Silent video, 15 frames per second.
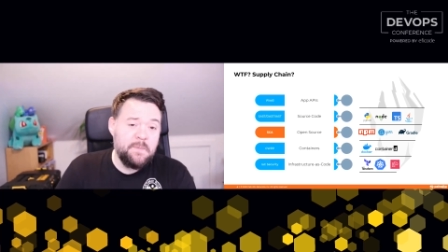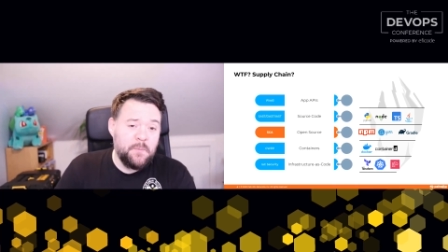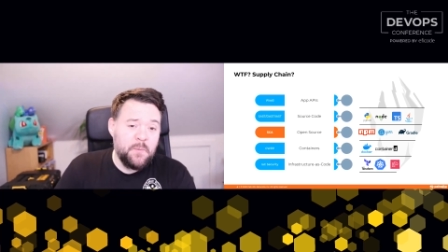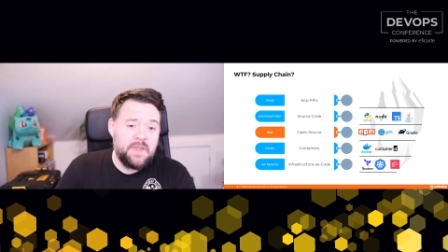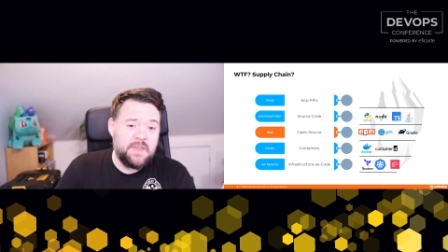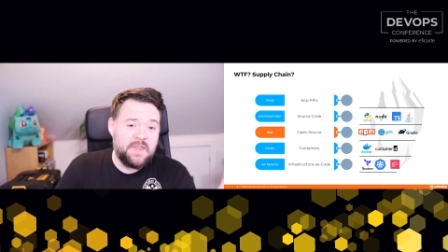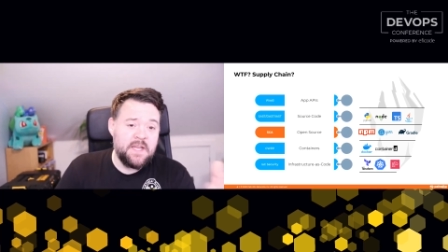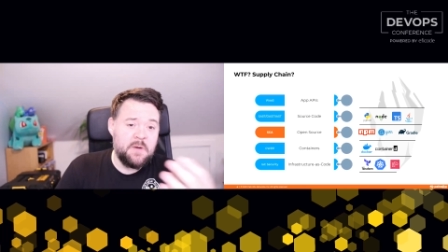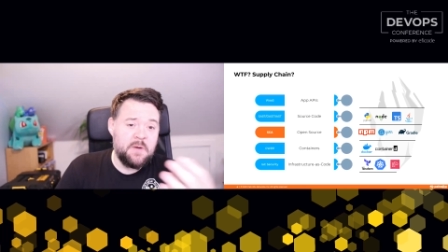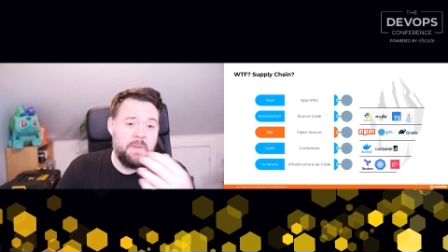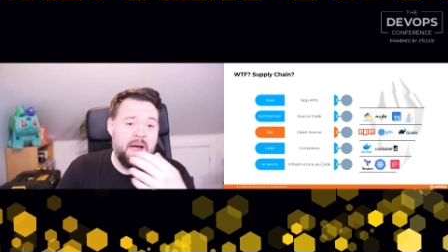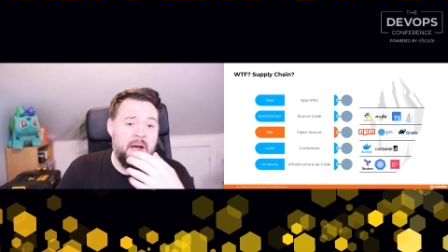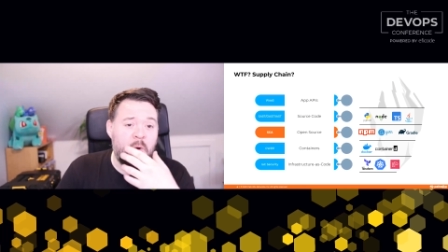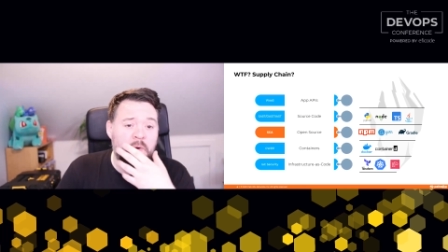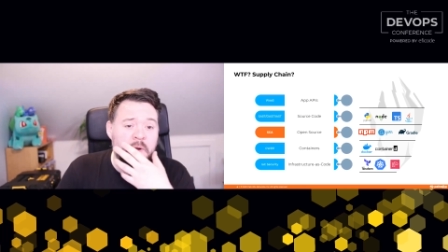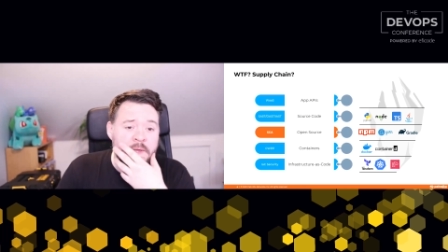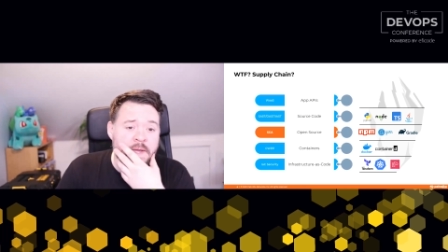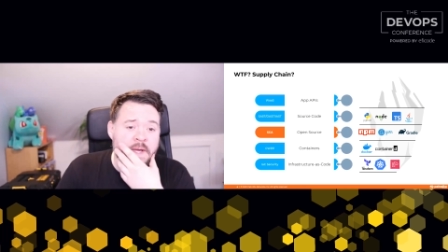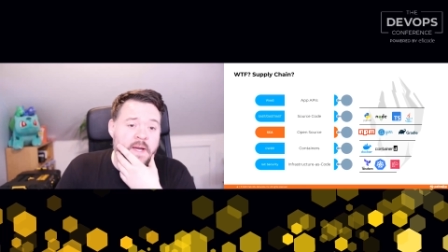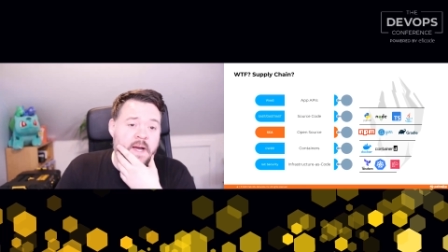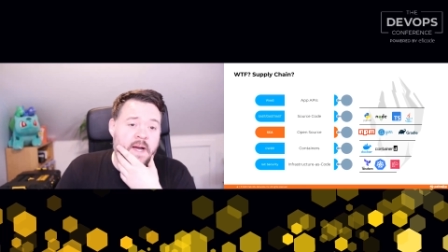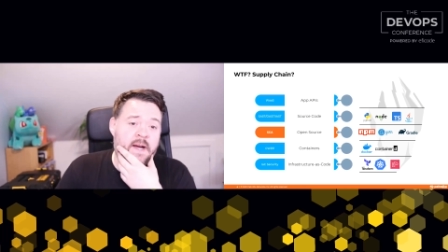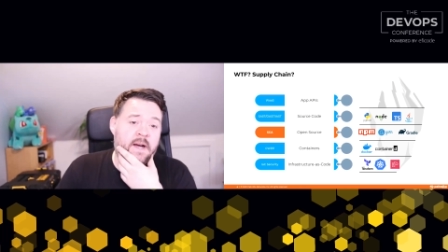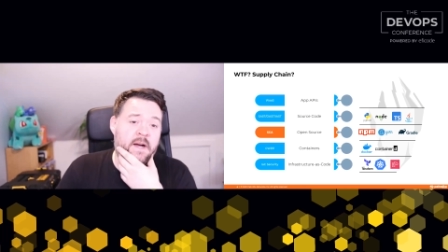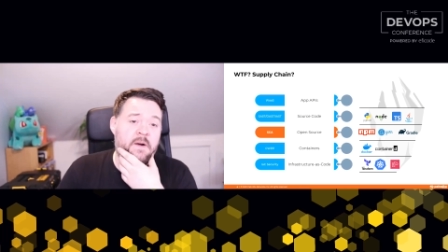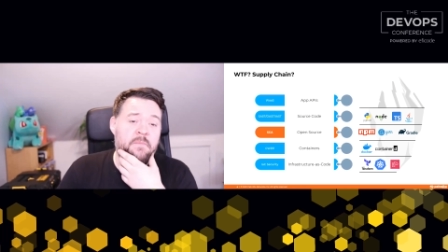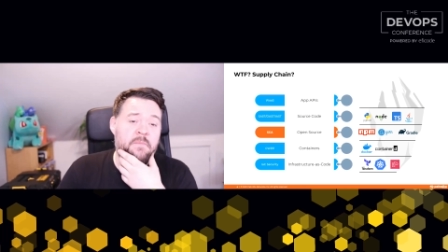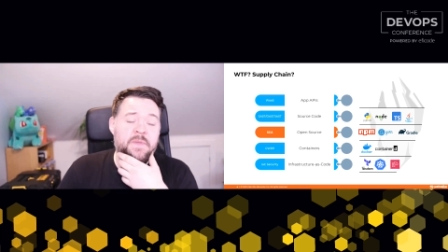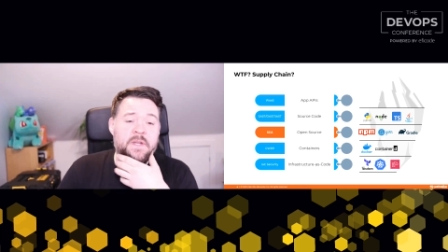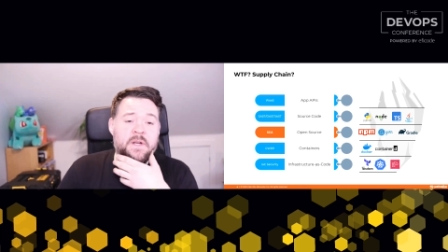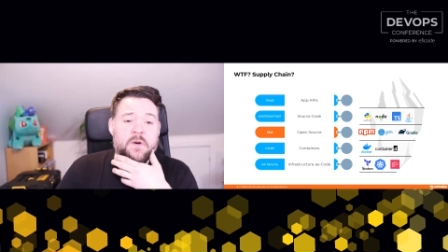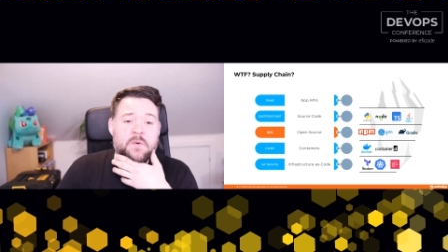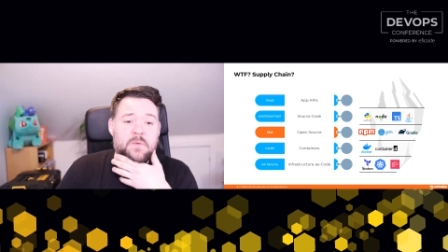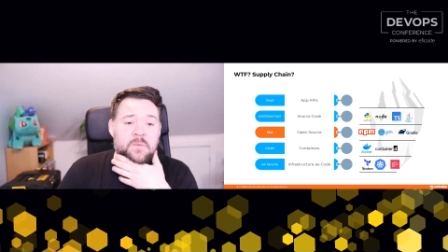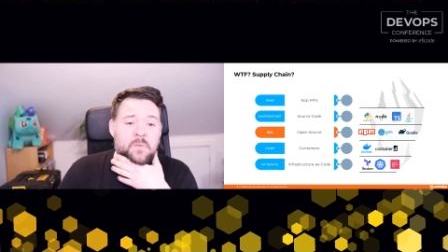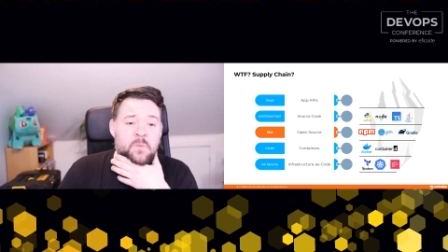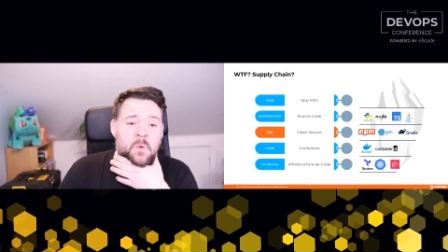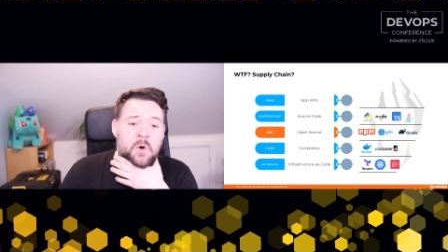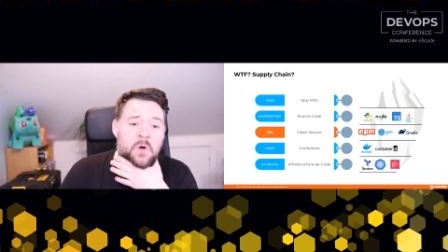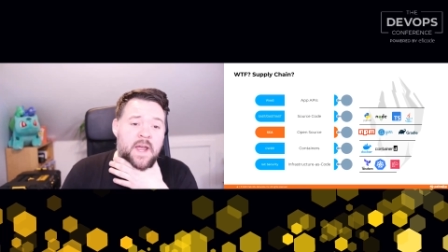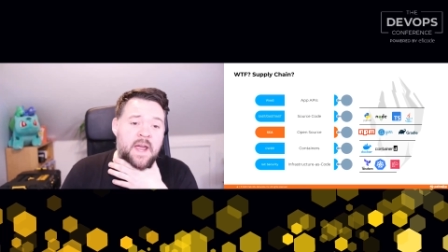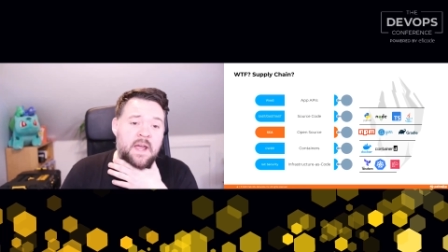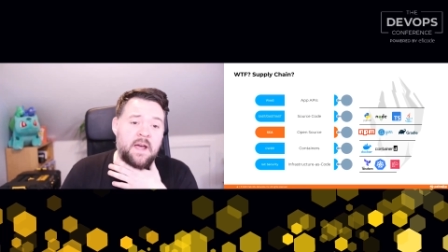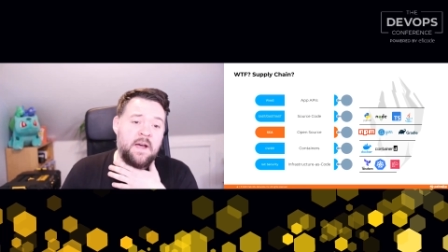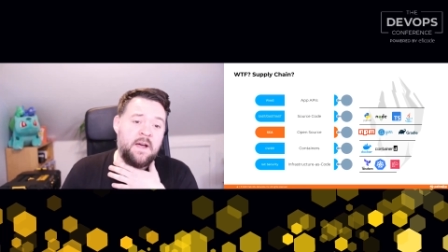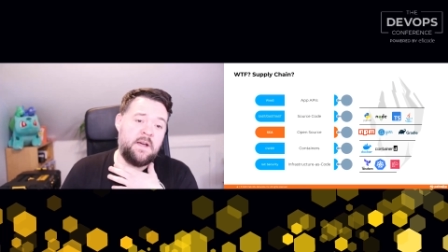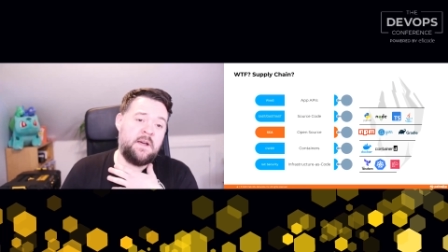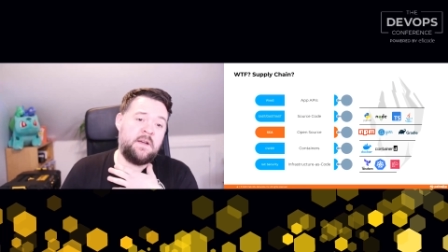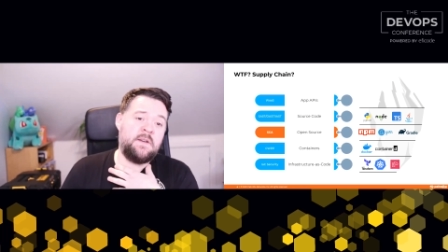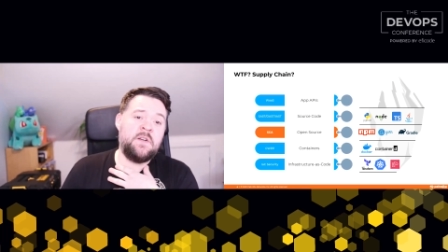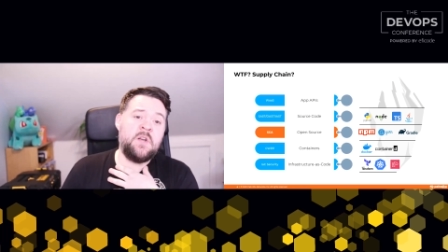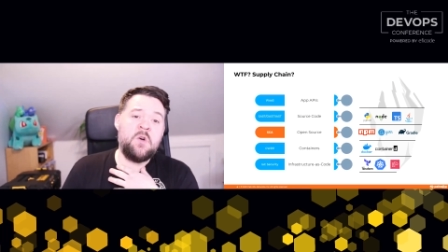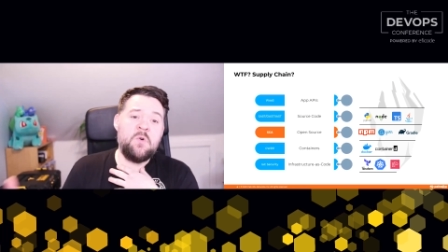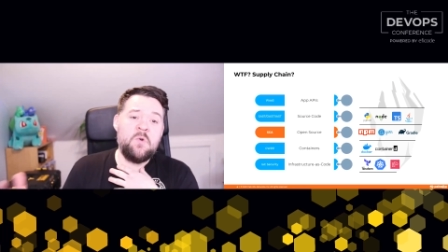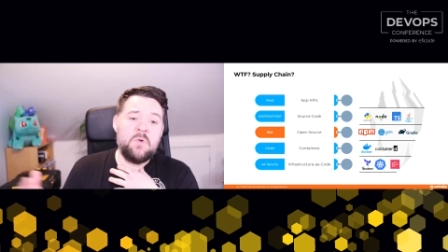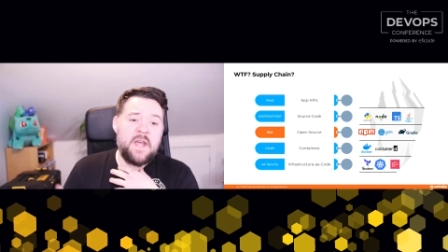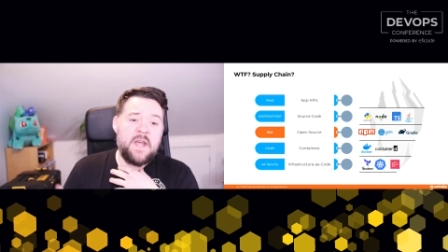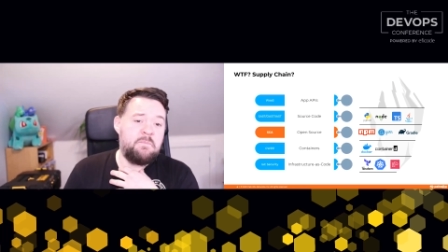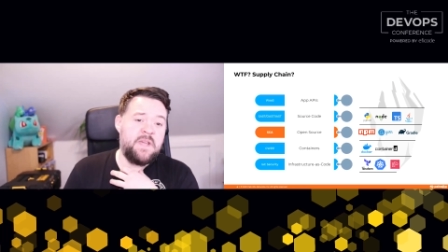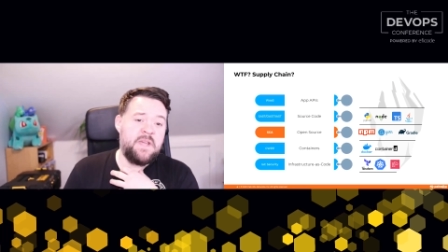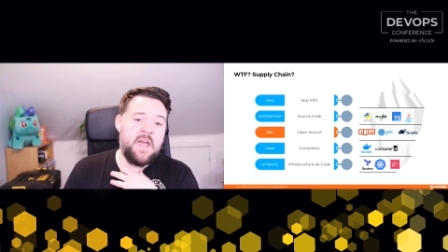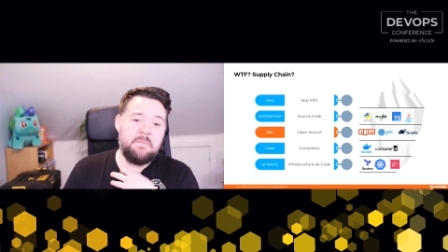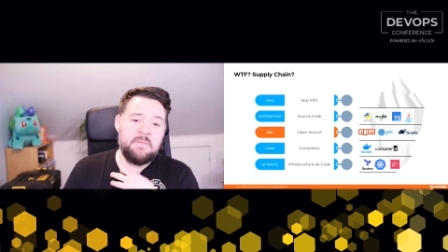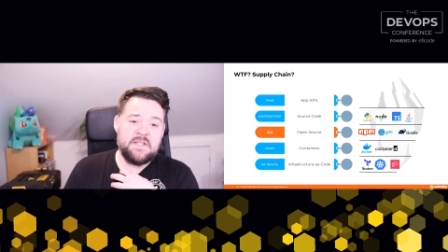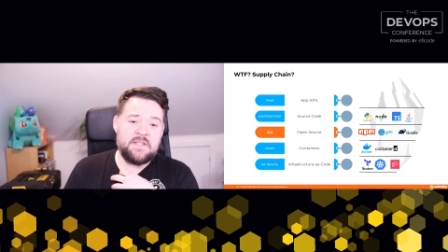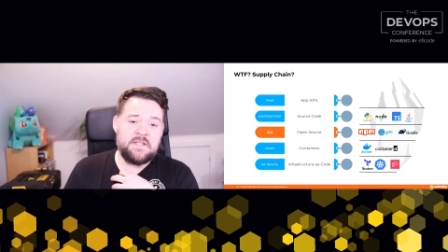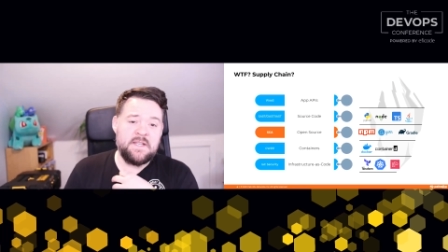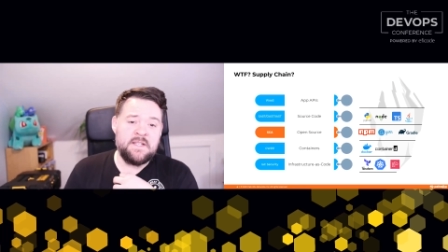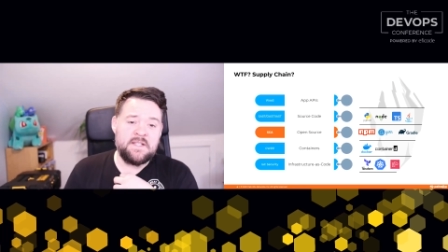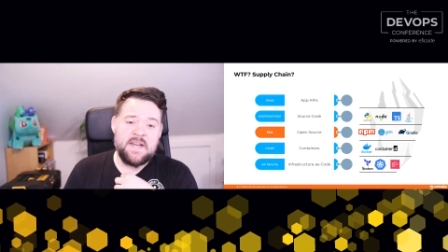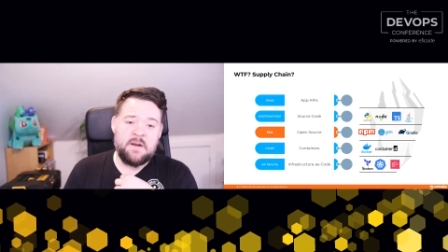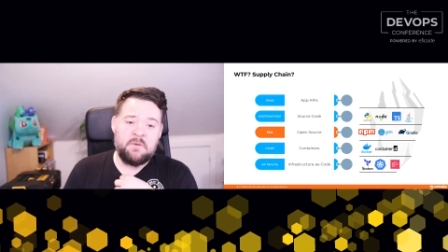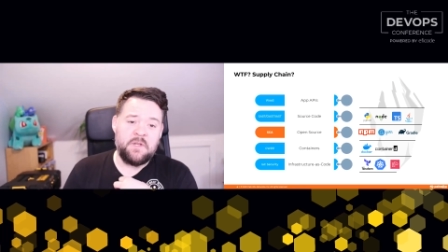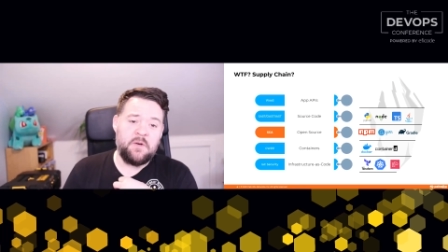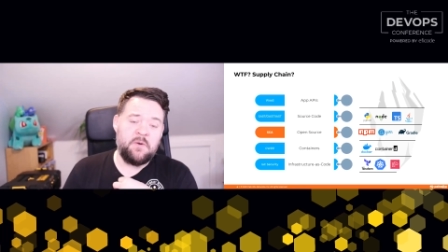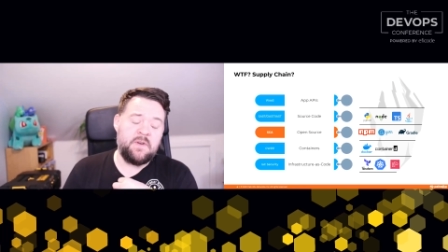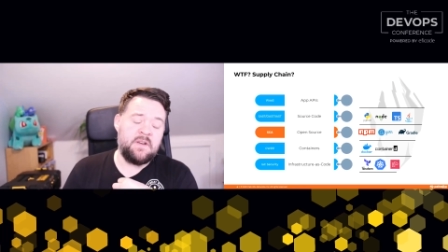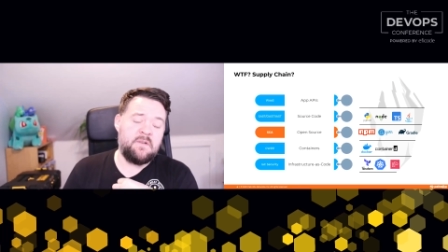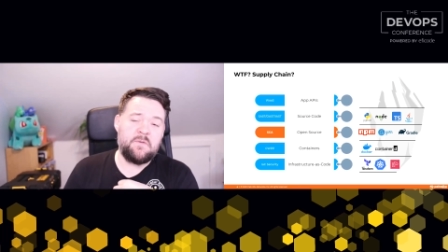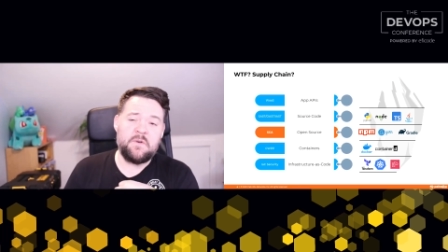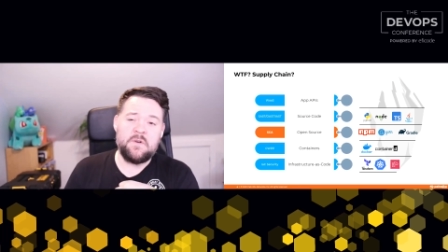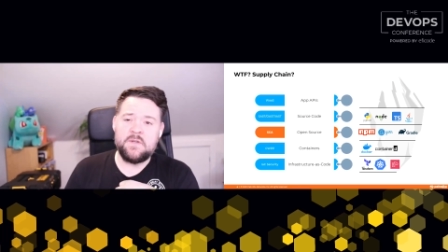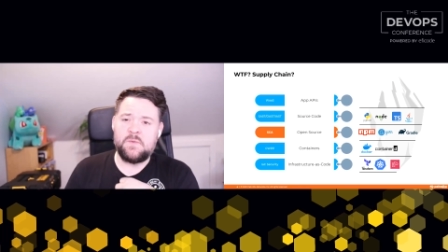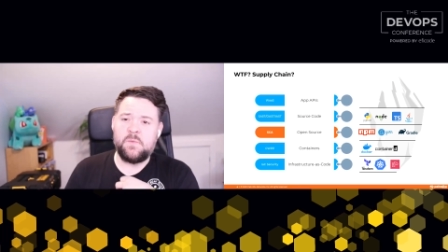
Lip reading: We think about, what node npm is downloading for us,